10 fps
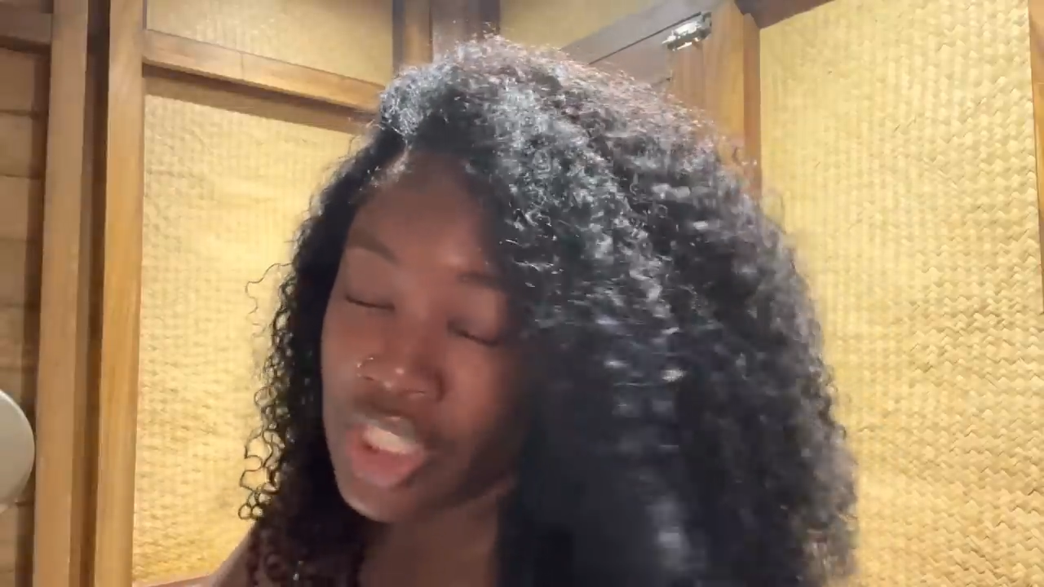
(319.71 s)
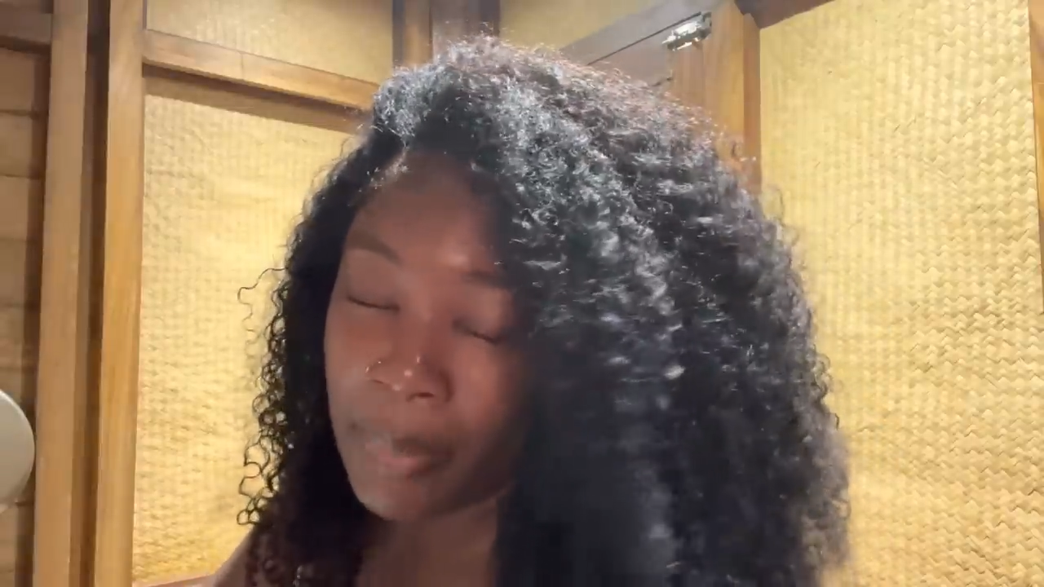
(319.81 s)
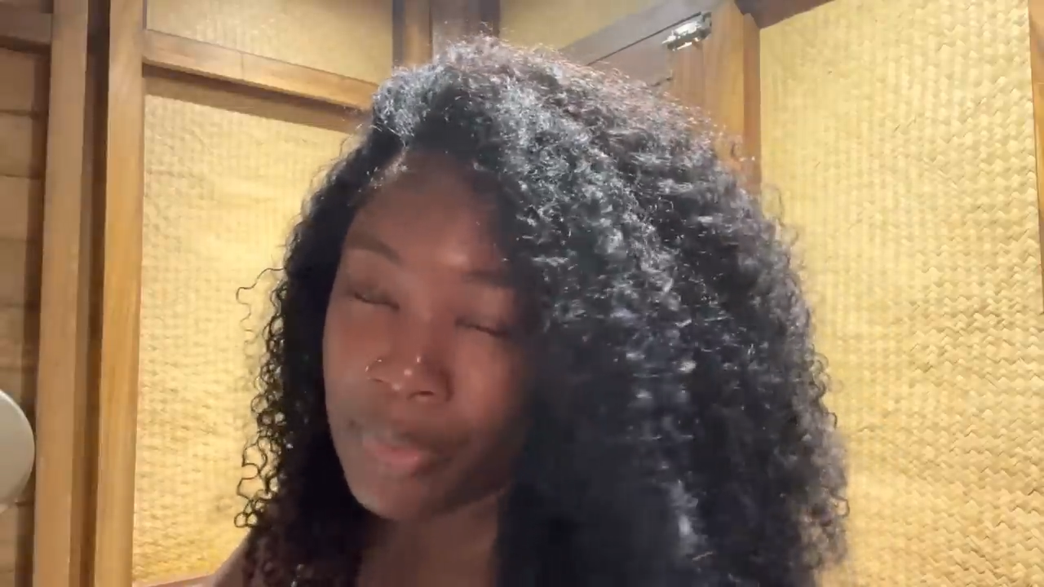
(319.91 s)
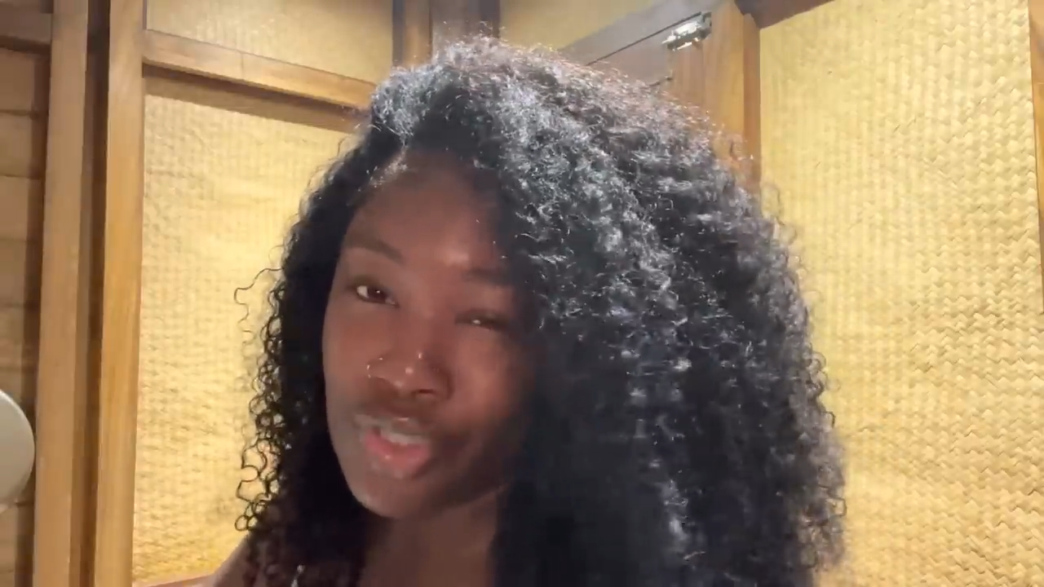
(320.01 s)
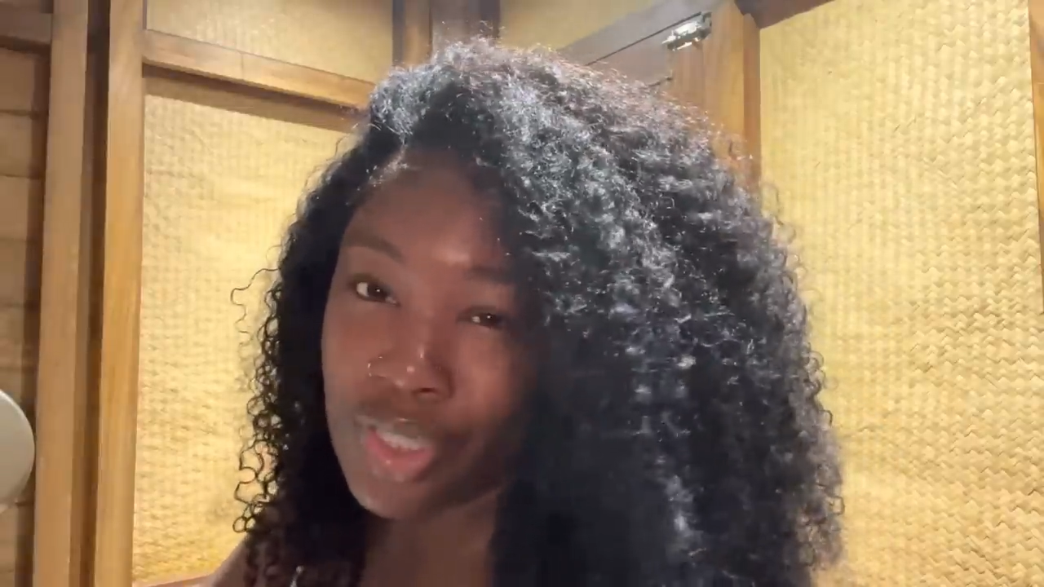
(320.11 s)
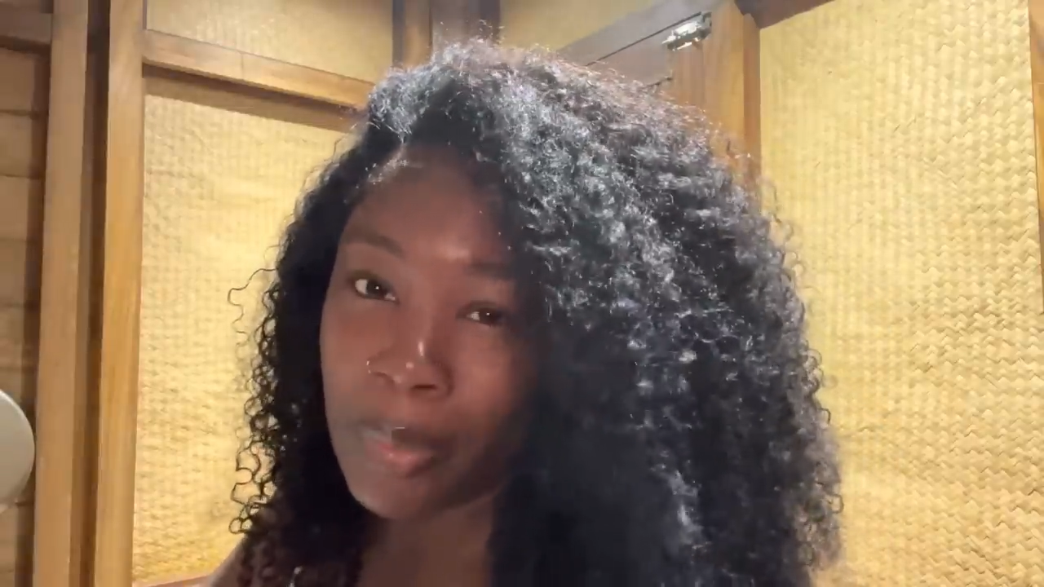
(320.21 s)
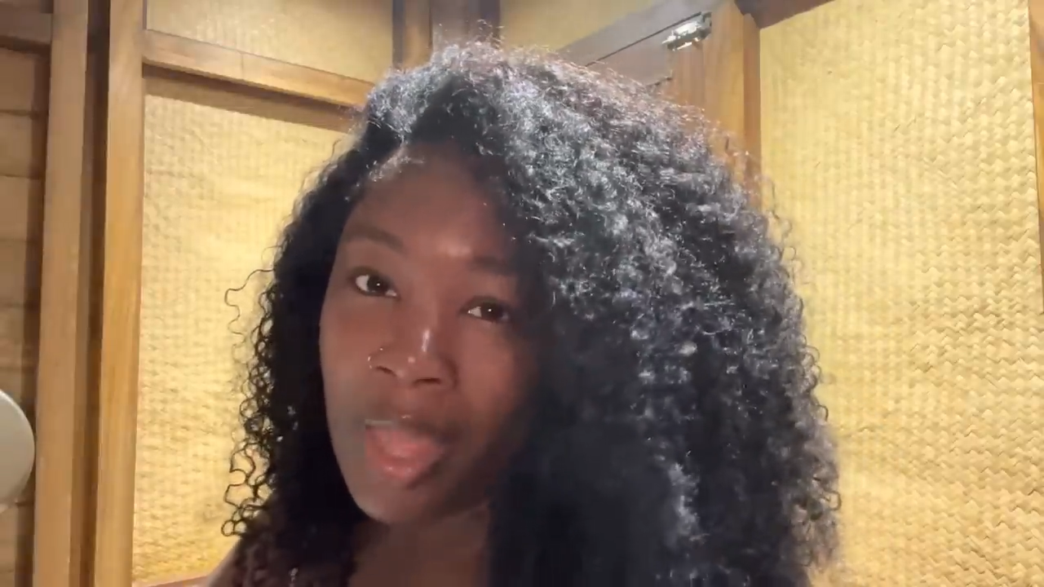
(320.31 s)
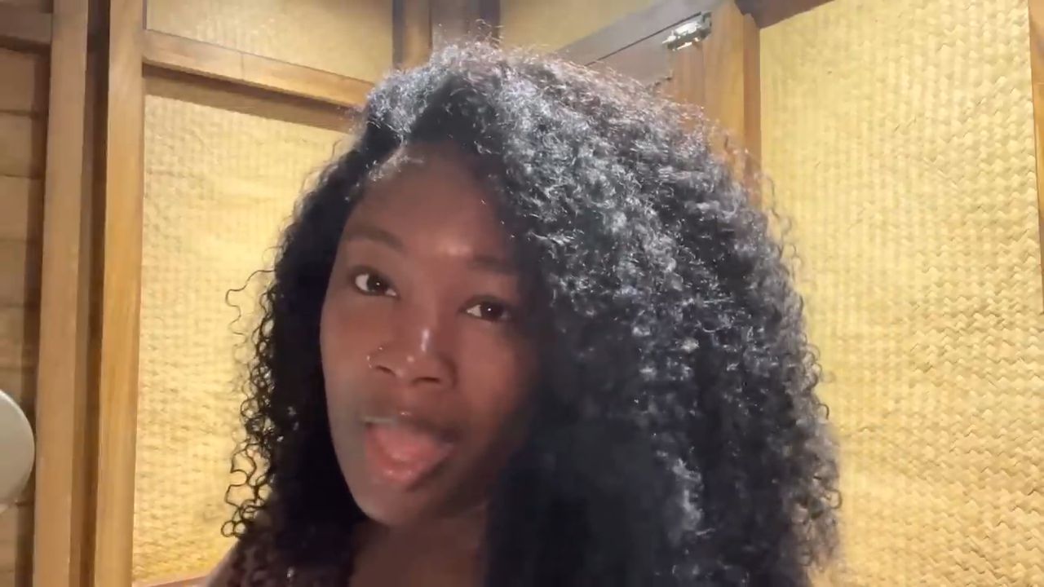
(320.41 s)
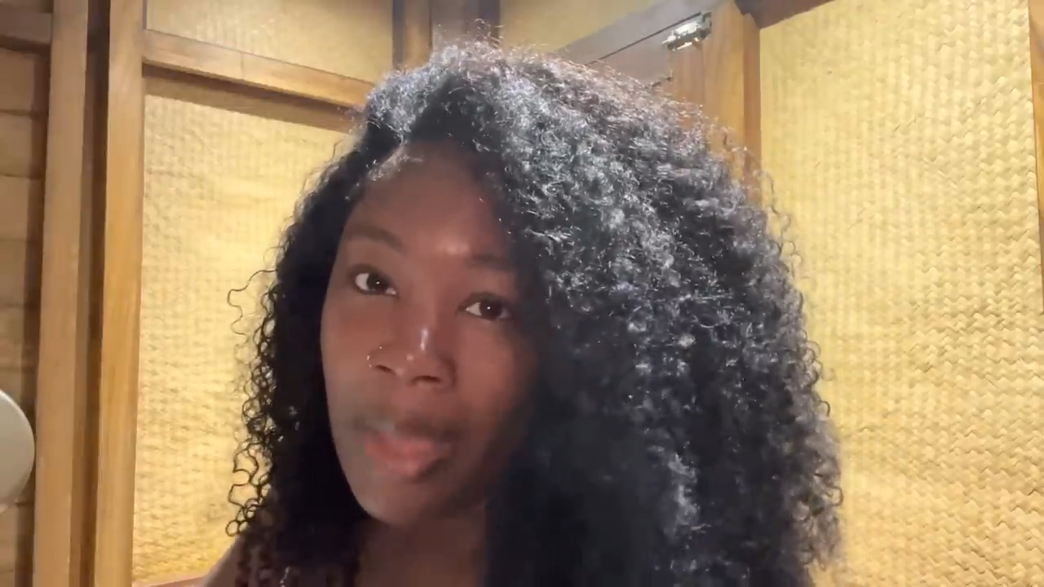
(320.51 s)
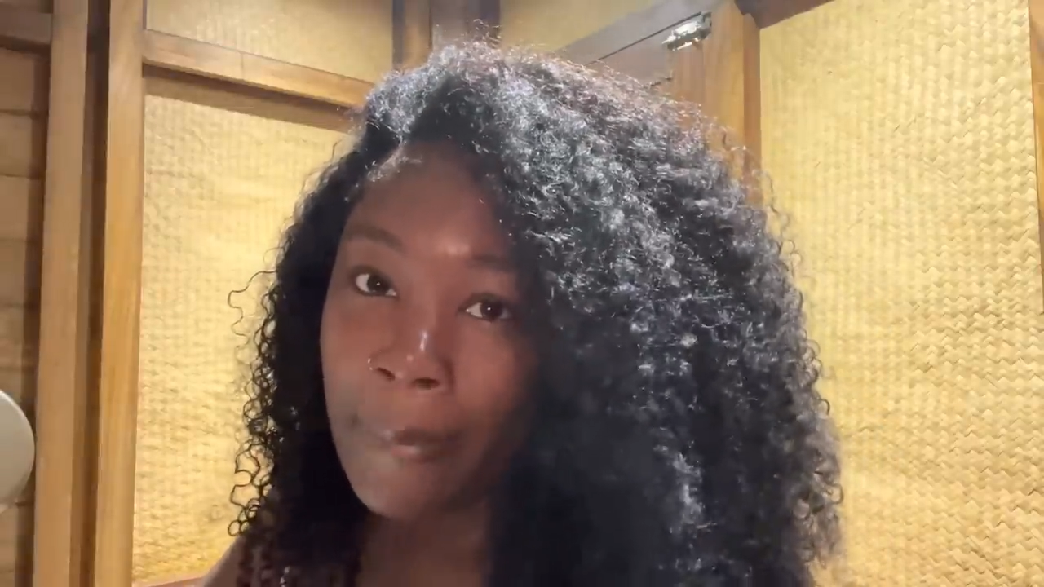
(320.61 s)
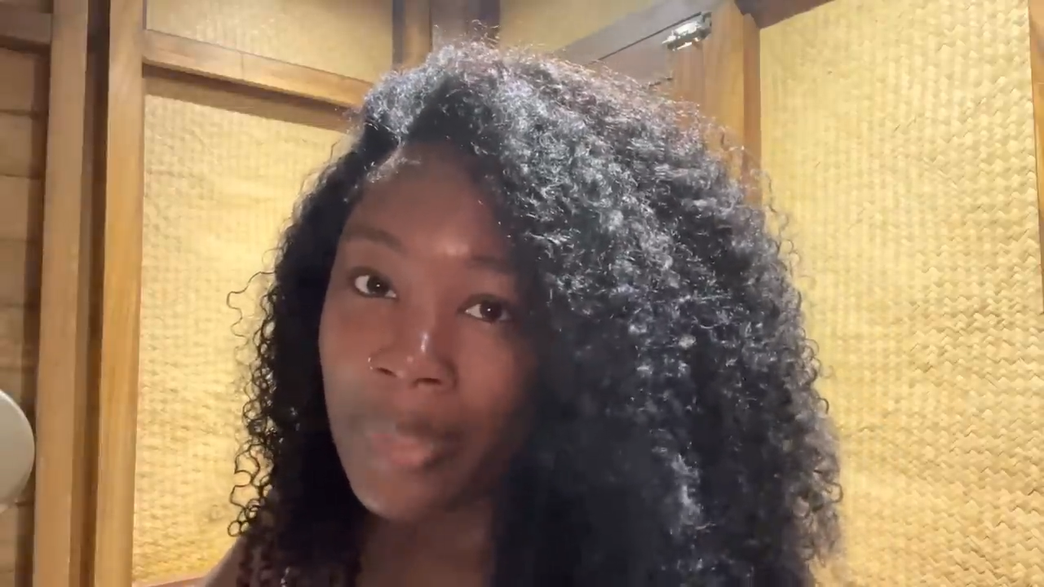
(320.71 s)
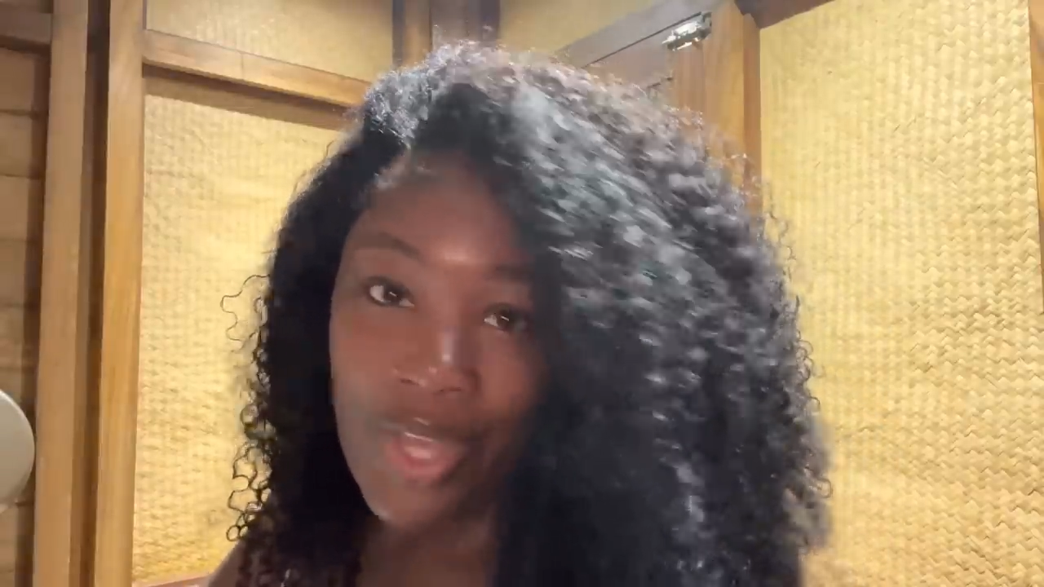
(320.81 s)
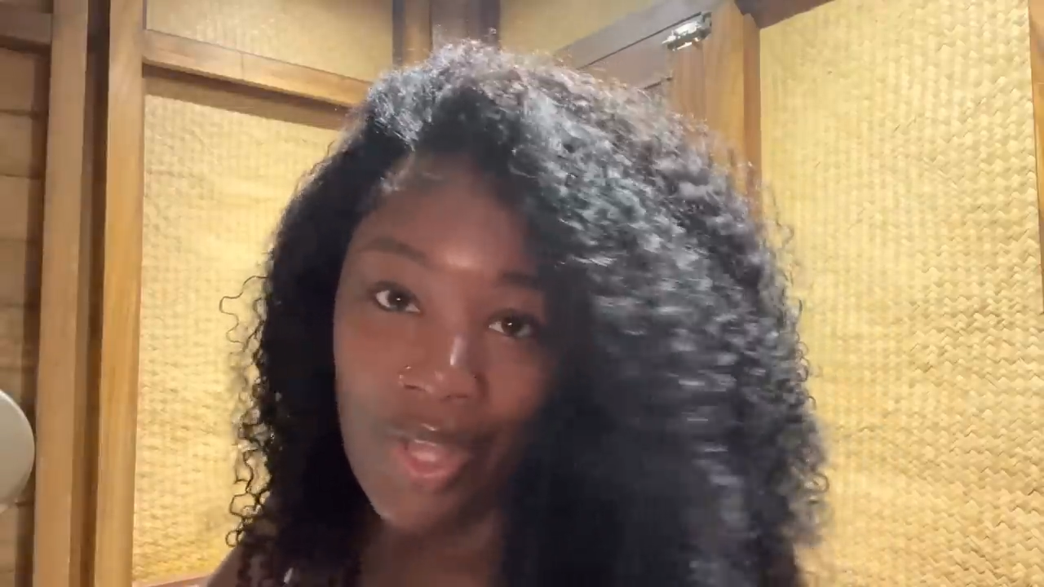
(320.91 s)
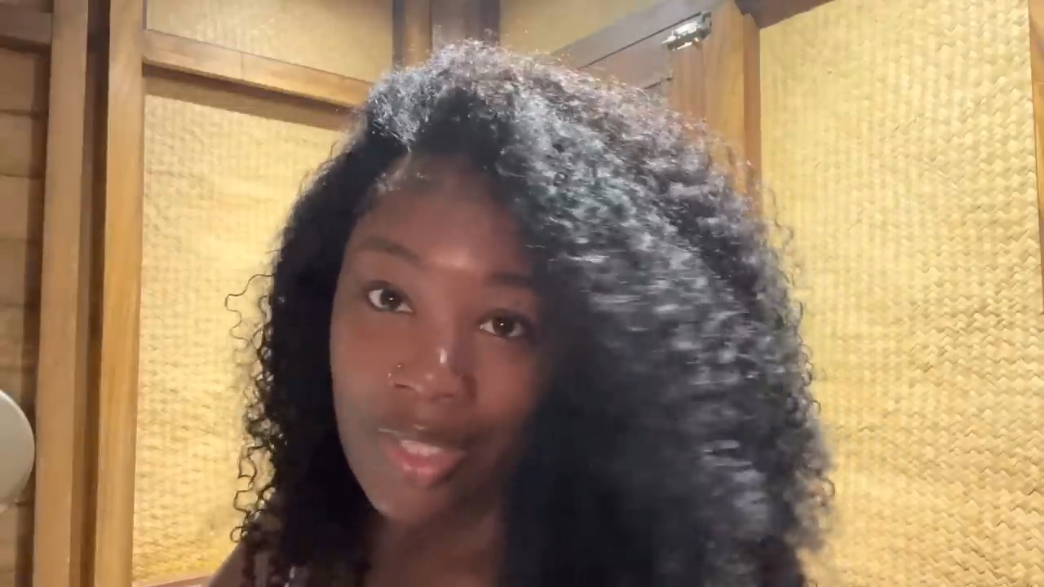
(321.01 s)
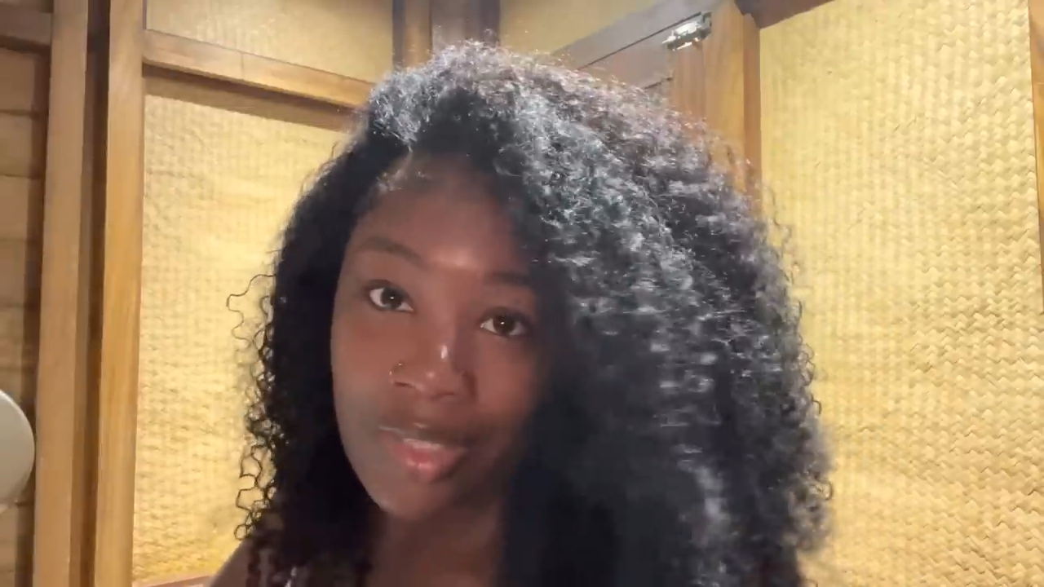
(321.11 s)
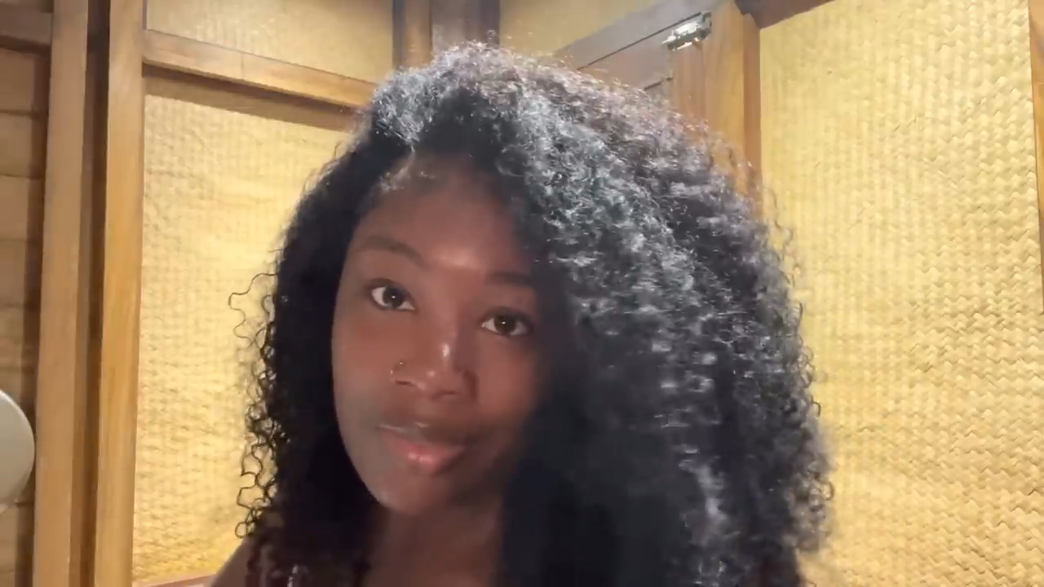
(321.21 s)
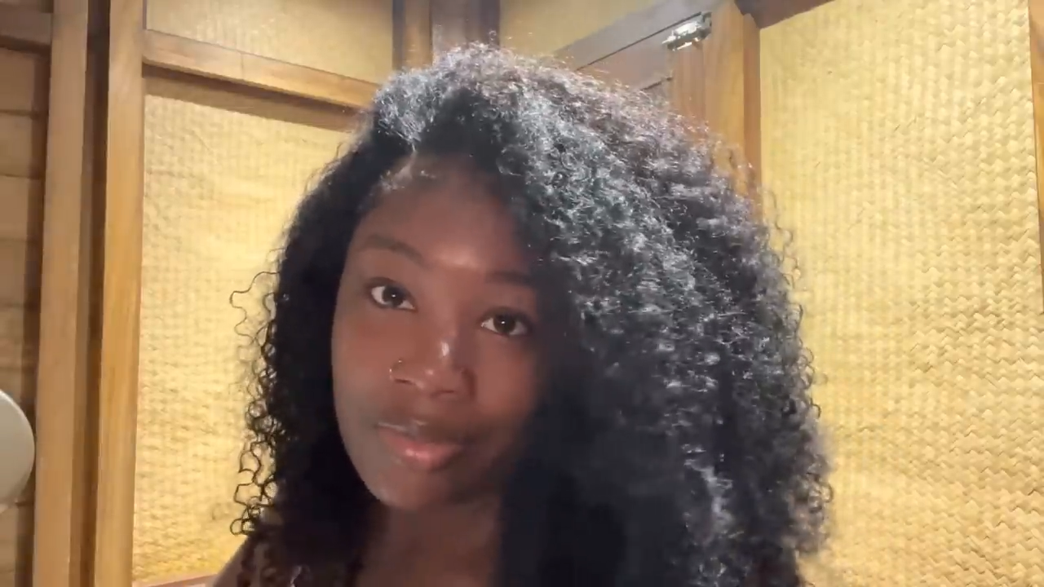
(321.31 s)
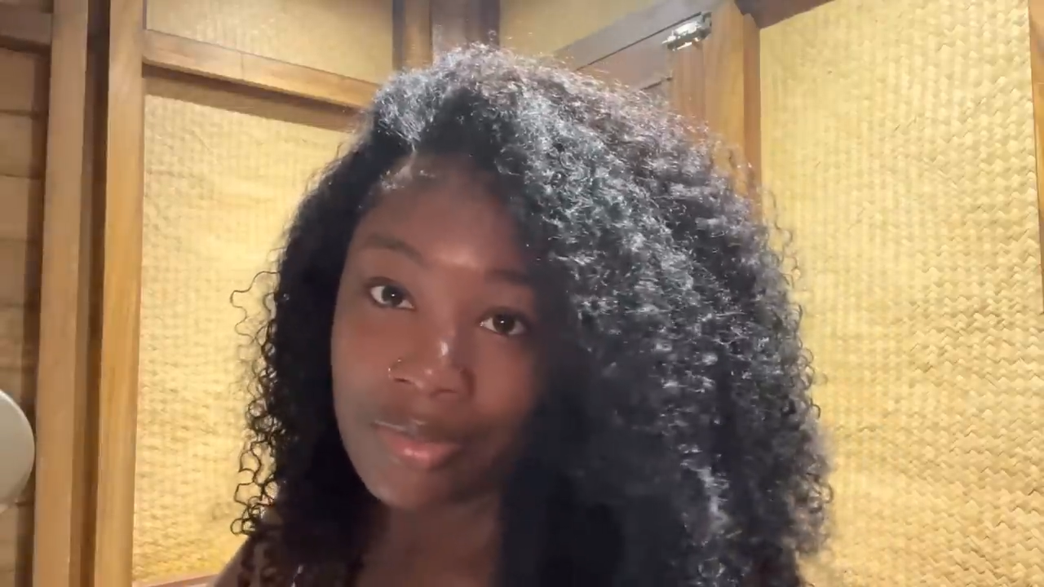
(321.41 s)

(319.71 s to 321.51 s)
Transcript: type of trip but y'all